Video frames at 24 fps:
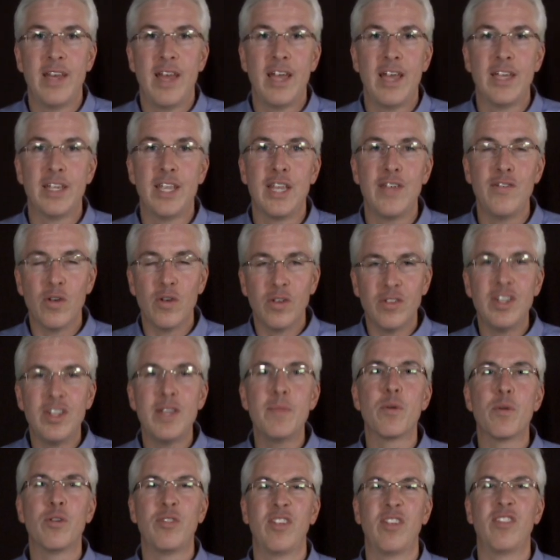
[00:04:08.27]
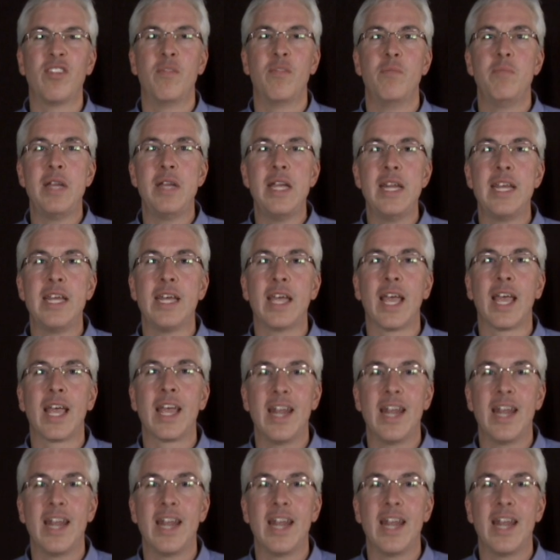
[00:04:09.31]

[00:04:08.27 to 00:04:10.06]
and give you a deeper sense of meaning and